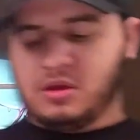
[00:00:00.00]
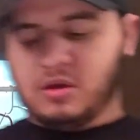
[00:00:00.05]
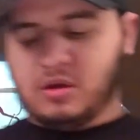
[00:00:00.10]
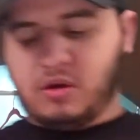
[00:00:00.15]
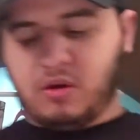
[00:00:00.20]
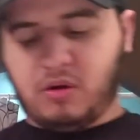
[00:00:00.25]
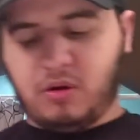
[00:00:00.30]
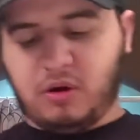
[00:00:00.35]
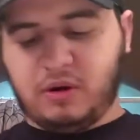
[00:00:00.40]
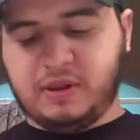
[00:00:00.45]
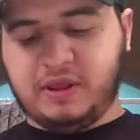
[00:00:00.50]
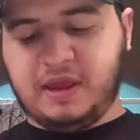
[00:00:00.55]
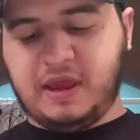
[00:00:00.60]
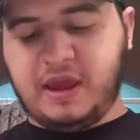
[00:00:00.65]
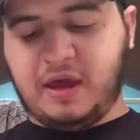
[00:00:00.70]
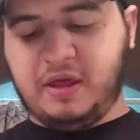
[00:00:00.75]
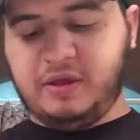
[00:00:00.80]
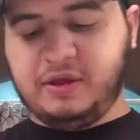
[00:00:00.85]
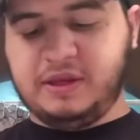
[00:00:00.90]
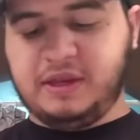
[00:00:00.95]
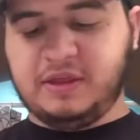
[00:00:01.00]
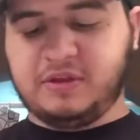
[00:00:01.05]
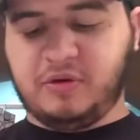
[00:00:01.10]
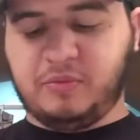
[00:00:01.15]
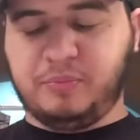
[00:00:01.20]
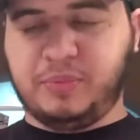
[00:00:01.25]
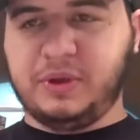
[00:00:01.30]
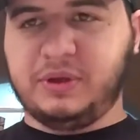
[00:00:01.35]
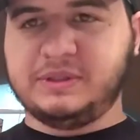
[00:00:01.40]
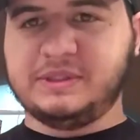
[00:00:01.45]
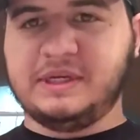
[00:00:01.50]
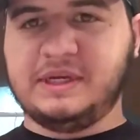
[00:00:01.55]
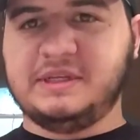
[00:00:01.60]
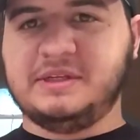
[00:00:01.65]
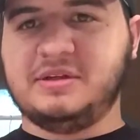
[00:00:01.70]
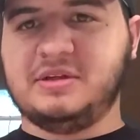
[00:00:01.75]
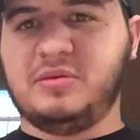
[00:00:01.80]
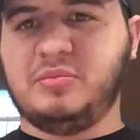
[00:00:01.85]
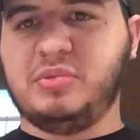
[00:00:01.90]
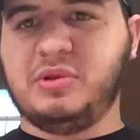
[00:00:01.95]
are the LEDs are built
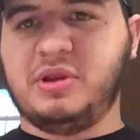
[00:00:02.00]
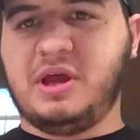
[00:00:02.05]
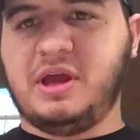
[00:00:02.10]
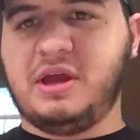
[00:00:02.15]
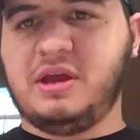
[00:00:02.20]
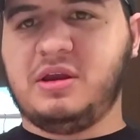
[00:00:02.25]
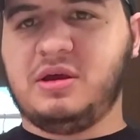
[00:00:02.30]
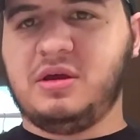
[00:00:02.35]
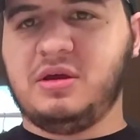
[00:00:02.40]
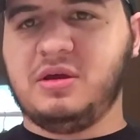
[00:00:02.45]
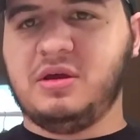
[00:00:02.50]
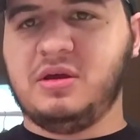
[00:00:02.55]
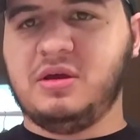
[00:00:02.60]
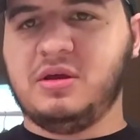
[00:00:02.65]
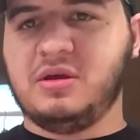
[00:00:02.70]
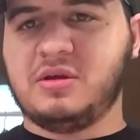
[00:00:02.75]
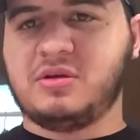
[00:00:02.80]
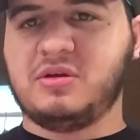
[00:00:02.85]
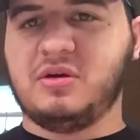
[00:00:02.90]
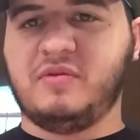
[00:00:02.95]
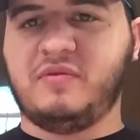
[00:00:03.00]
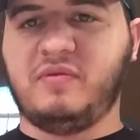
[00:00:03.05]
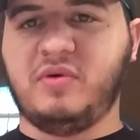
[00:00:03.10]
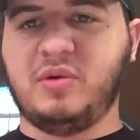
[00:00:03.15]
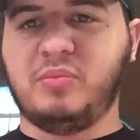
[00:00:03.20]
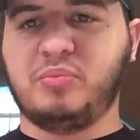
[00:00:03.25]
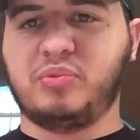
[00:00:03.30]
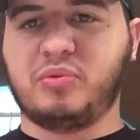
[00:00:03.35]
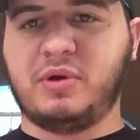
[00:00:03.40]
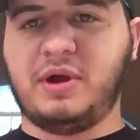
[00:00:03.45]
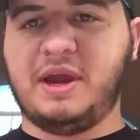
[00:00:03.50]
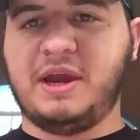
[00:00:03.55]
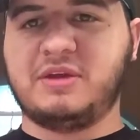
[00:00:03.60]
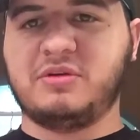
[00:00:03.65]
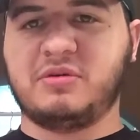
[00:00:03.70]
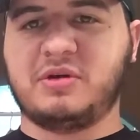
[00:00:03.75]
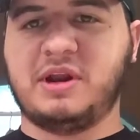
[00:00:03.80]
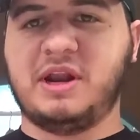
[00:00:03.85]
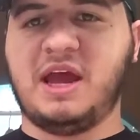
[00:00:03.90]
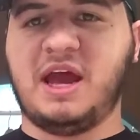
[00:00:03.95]
into the blade. So if one breaks,
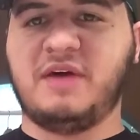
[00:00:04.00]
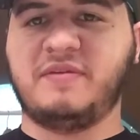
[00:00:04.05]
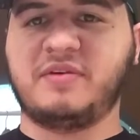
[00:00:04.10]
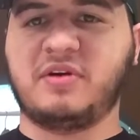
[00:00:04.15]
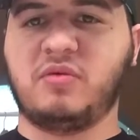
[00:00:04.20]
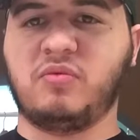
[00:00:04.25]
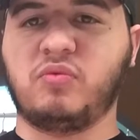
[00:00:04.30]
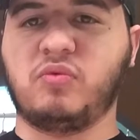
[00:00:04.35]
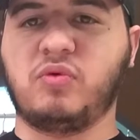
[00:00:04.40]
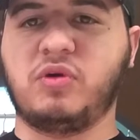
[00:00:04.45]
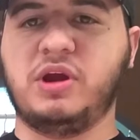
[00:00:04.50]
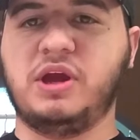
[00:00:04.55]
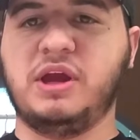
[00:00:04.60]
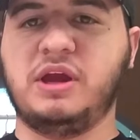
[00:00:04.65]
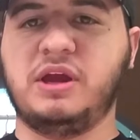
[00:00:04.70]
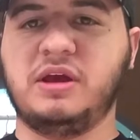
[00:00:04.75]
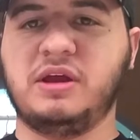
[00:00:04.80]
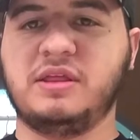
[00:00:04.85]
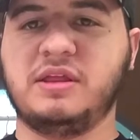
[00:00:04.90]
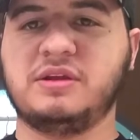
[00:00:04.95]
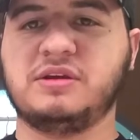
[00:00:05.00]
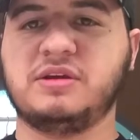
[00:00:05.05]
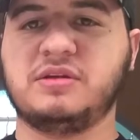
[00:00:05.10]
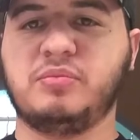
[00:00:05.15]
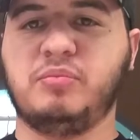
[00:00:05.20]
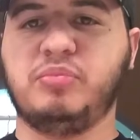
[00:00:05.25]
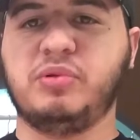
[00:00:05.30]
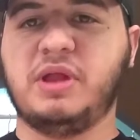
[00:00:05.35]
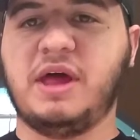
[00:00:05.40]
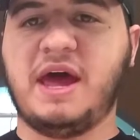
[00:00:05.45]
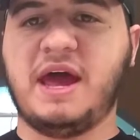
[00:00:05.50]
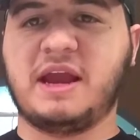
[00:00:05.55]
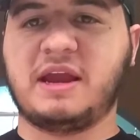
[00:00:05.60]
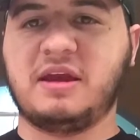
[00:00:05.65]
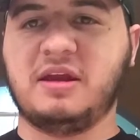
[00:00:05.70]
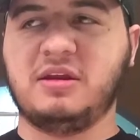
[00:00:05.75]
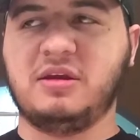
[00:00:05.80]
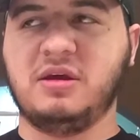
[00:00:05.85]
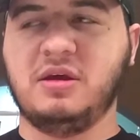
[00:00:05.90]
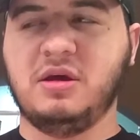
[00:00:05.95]
you're gonna have like a ring that's just black,
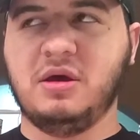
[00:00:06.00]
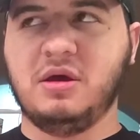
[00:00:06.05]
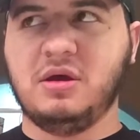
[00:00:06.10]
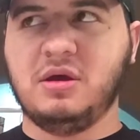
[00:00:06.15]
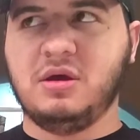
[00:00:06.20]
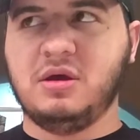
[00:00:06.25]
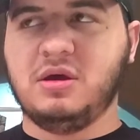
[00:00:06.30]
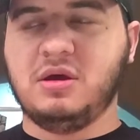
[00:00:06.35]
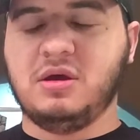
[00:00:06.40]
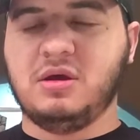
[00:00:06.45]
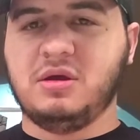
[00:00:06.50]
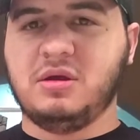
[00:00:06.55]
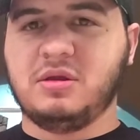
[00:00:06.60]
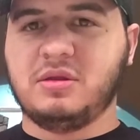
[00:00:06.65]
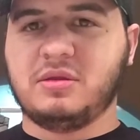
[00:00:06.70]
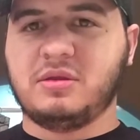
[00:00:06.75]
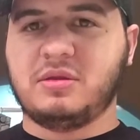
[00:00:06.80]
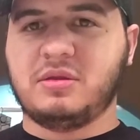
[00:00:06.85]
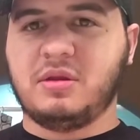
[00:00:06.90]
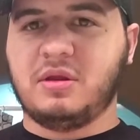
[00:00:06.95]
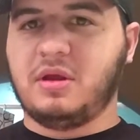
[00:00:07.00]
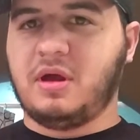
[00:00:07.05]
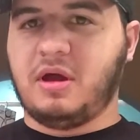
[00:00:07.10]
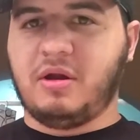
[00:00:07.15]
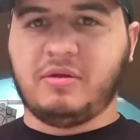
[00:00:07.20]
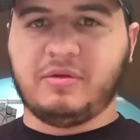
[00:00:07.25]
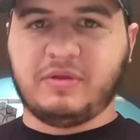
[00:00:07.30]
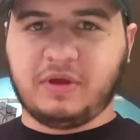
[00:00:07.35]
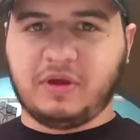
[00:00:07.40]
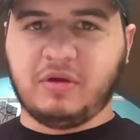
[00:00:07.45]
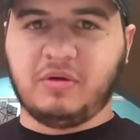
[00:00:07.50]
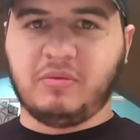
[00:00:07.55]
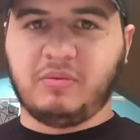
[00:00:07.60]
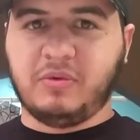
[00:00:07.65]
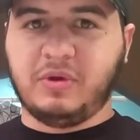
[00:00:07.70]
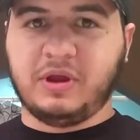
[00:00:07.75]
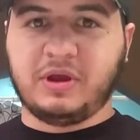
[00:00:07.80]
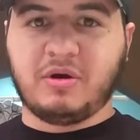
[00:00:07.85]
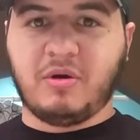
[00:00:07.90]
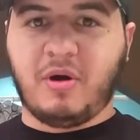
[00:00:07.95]
and I don't think you can
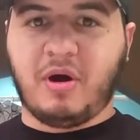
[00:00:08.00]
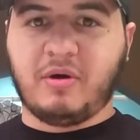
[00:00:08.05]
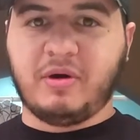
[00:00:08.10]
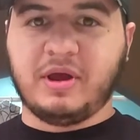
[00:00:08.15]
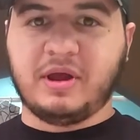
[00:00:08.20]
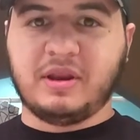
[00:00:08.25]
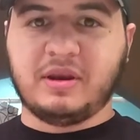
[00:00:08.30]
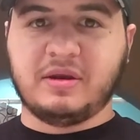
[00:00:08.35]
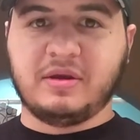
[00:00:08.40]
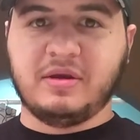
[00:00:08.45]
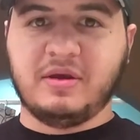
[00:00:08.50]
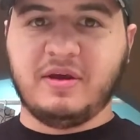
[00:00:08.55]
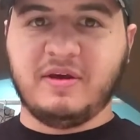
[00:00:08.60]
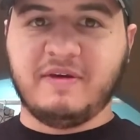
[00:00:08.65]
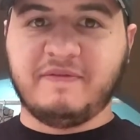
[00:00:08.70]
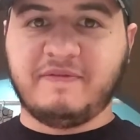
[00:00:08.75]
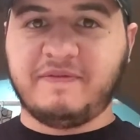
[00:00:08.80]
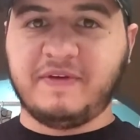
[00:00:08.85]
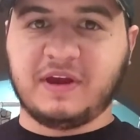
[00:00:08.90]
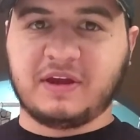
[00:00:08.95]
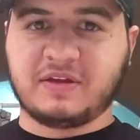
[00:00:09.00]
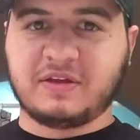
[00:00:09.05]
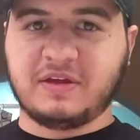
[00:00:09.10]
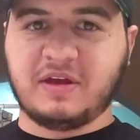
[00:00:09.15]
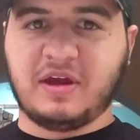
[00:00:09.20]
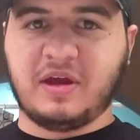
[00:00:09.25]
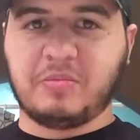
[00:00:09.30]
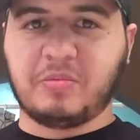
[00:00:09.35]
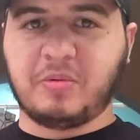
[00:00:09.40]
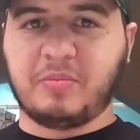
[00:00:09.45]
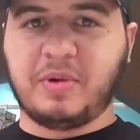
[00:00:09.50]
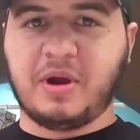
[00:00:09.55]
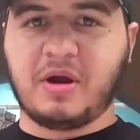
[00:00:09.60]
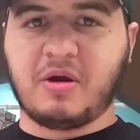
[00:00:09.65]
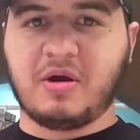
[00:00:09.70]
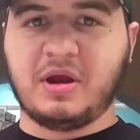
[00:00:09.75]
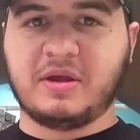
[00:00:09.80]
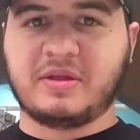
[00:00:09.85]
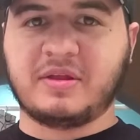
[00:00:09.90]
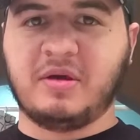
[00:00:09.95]
really go out and fix it and
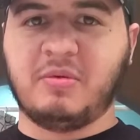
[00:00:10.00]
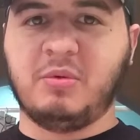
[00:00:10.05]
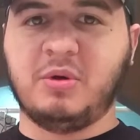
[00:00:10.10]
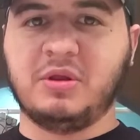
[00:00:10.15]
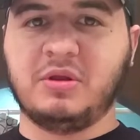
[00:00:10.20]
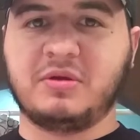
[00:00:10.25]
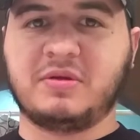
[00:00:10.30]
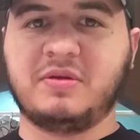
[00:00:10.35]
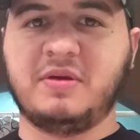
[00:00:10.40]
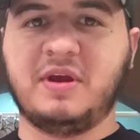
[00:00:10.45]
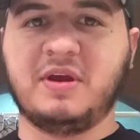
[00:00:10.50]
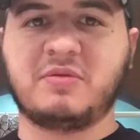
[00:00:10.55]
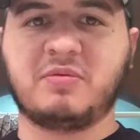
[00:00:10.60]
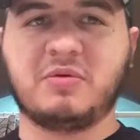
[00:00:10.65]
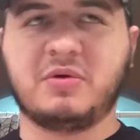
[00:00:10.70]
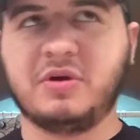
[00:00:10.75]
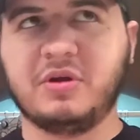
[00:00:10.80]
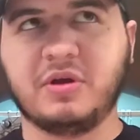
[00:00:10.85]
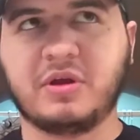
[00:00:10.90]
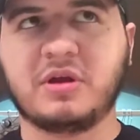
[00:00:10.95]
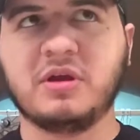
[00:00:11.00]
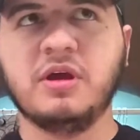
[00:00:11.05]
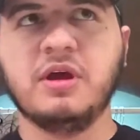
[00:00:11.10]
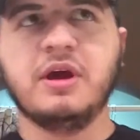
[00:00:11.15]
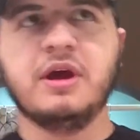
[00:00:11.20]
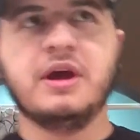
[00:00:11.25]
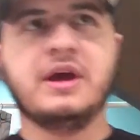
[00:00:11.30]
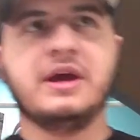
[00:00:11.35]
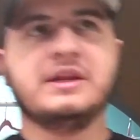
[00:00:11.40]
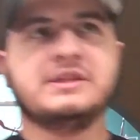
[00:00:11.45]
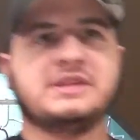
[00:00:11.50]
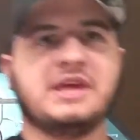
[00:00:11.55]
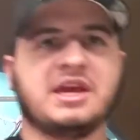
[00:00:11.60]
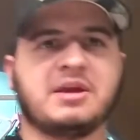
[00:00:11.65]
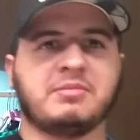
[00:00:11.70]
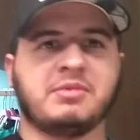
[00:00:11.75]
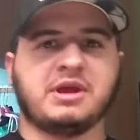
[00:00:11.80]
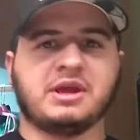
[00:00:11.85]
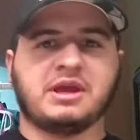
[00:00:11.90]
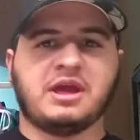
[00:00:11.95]
repair it. It's not one of those things where you like take
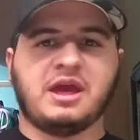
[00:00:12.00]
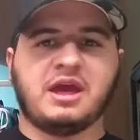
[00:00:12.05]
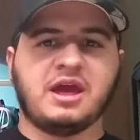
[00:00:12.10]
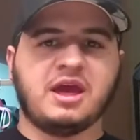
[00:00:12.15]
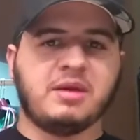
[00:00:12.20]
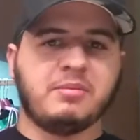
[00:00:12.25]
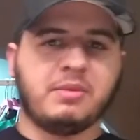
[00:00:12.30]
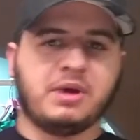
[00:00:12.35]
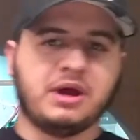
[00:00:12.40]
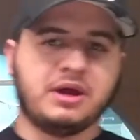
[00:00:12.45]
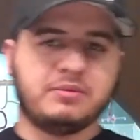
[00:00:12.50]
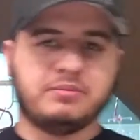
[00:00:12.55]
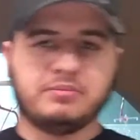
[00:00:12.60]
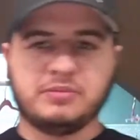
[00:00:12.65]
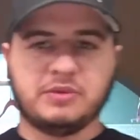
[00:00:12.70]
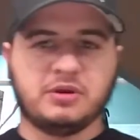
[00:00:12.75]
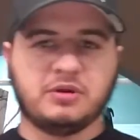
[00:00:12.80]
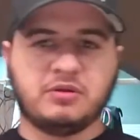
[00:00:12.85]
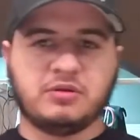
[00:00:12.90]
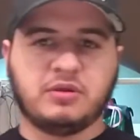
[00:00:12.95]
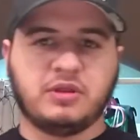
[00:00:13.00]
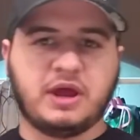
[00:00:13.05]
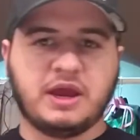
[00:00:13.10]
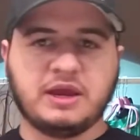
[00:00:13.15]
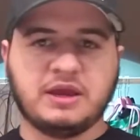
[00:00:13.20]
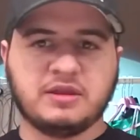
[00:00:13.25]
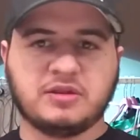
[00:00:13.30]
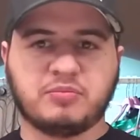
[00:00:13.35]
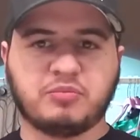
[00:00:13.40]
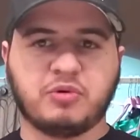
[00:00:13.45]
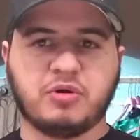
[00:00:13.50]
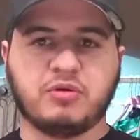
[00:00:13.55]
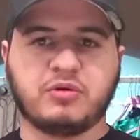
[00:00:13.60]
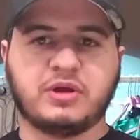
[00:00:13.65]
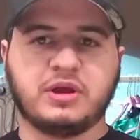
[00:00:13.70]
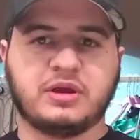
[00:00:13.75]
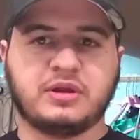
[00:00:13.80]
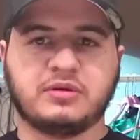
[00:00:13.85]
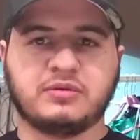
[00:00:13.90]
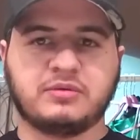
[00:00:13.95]
and be like, hey, my light is
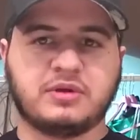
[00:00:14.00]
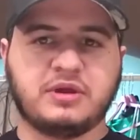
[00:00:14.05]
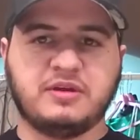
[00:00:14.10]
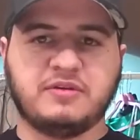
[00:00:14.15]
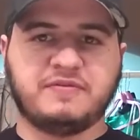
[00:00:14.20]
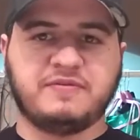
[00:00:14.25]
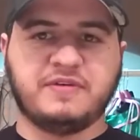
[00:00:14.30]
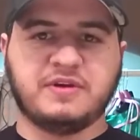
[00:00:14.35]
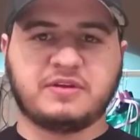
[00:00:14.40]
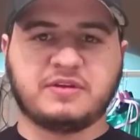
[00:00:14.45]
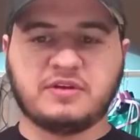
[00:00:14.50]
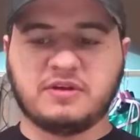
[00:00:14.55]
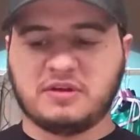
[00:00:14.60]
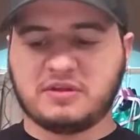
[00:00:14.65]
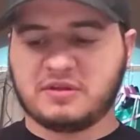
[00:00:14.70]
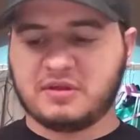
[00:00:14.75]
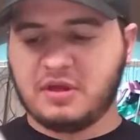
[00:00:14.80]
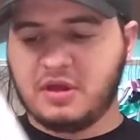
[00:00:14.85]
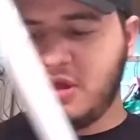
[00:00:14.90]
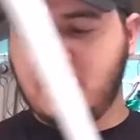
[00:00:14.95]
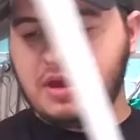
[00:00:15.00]
broken, can you fix this?